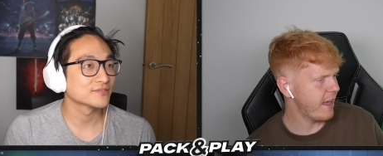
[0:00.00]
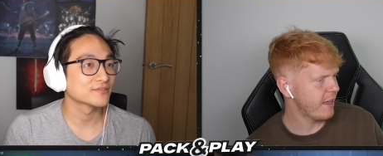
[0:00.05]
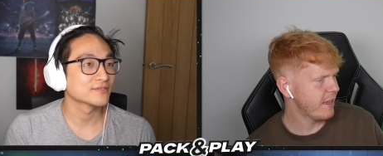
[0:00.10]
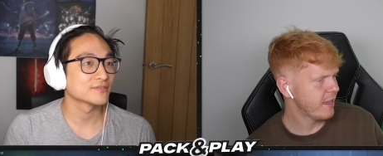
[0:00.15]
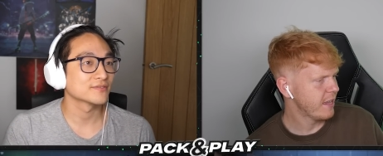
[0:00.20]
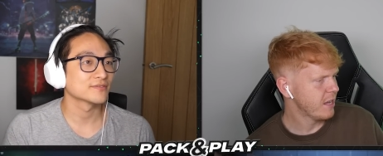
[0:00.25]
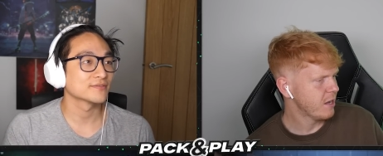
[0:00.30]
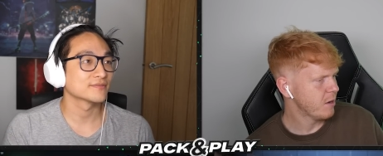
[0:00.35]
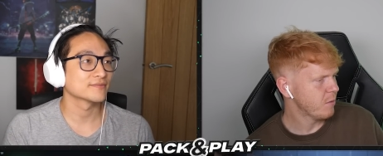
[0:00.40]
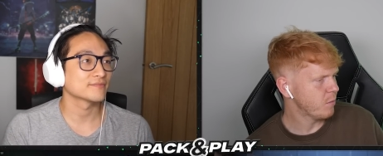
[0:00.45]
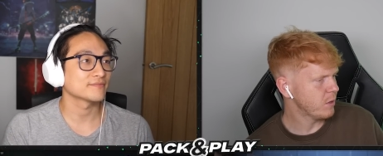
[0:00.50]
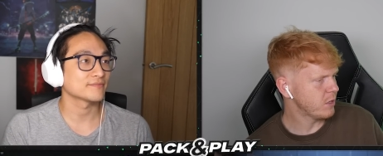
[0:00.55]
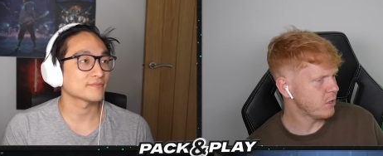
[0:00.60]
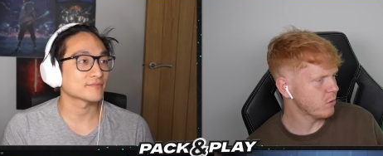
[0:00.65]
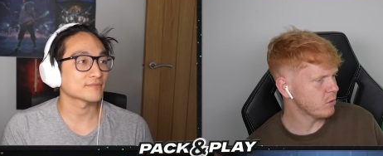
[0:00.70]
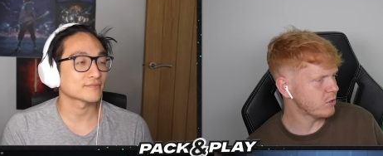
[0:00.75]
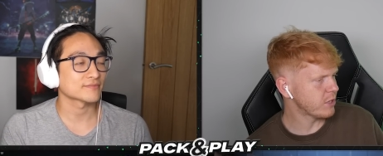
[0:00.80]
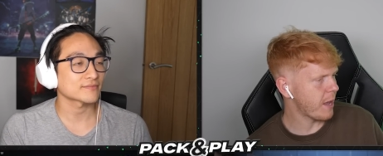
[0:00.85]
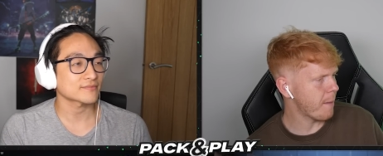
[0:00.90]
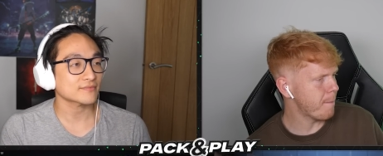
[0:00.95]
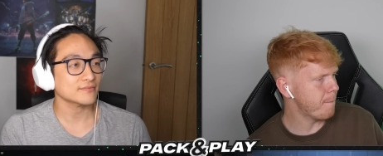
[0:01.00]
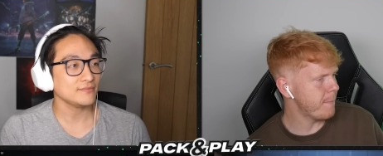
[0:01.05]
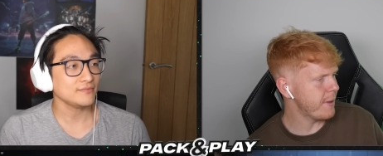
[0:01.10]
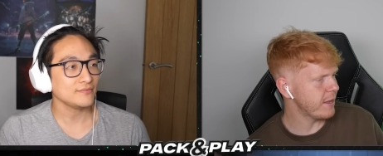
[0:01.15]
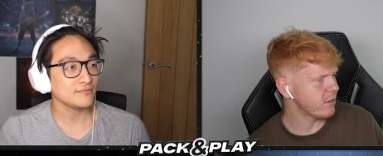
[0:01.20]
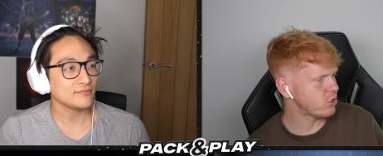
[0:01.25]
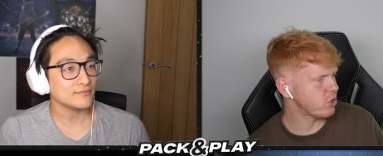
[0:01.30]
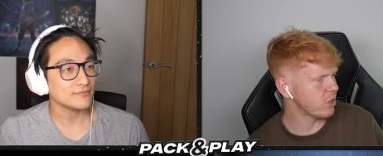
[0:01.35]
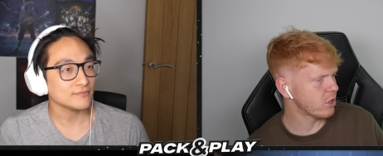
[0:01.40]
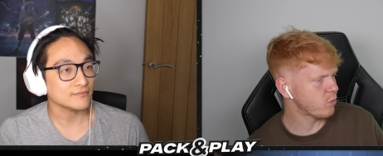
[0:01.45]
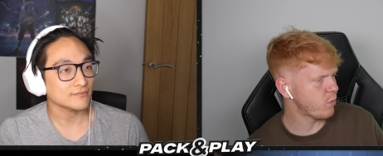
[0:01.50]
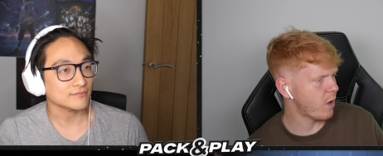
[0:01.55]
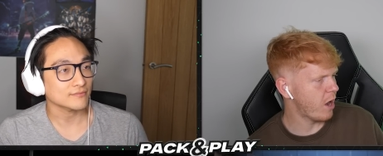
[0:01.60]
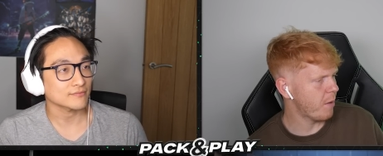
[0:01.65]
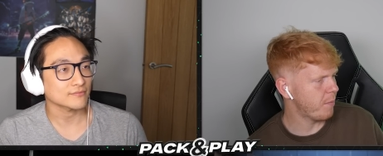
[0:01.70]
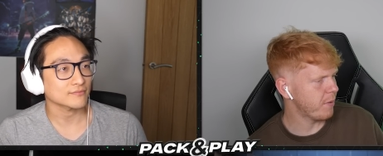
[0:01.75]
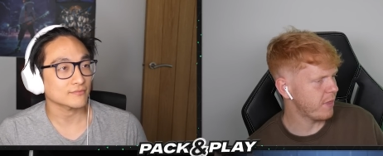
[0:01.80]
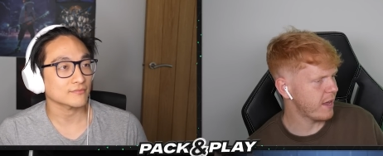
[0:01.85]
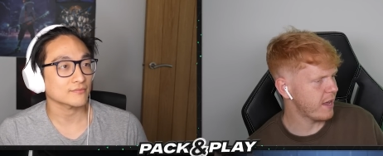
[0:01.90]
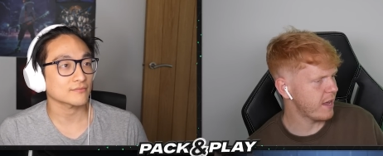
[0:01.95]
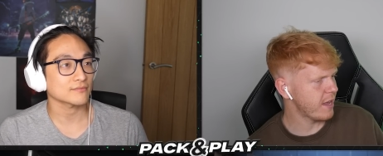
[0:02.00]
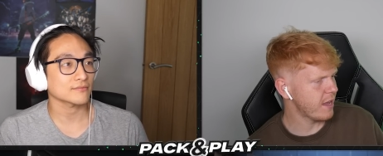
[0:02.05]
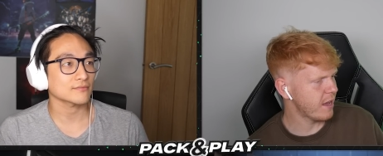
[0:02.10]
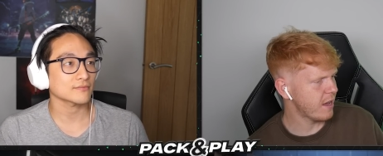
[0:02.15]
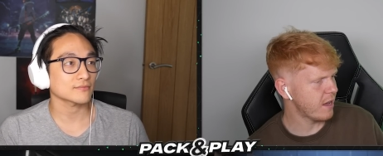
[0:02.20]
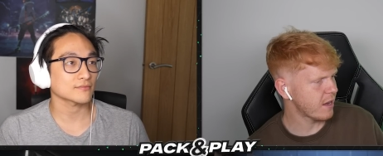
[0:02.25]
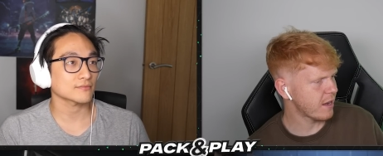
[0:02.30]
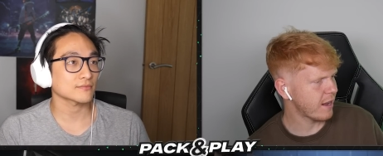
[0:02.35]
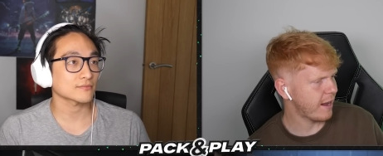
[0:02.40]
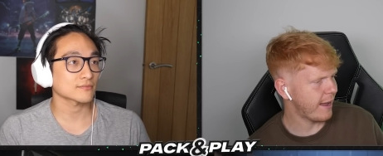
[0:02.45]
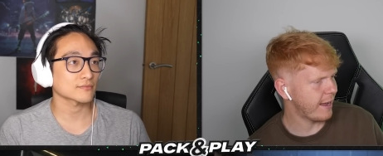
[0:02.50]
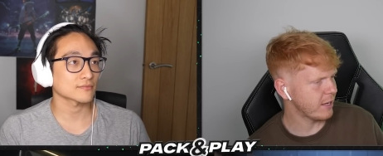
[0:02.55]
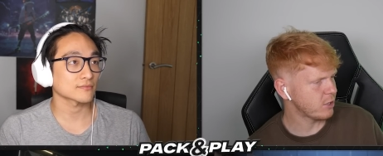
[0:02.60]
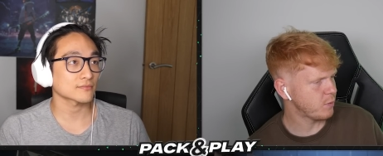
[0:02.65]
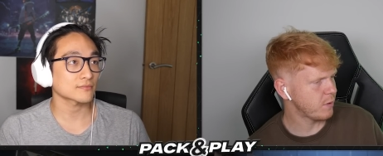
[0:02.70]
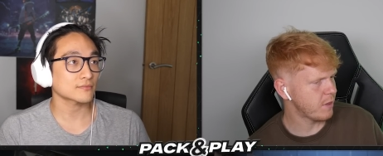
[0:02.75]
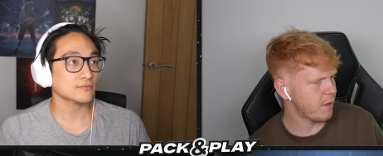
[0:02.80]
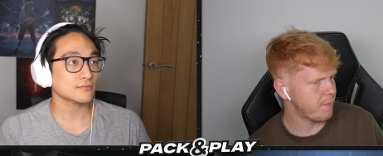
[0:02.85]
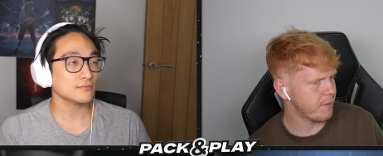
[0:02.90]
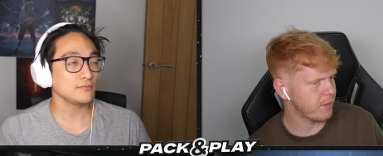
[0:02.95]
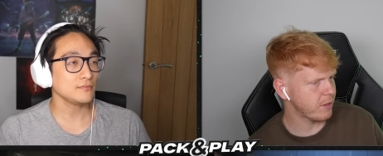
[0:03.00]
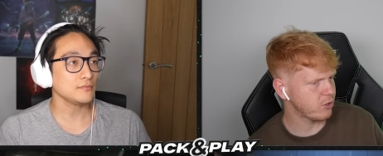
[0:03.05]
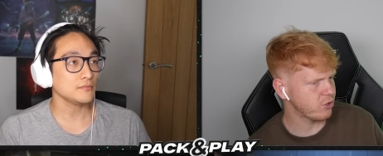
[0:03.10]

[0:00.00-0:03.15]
Speaker 1: there. We do also get Mitchell as well, but they clash with their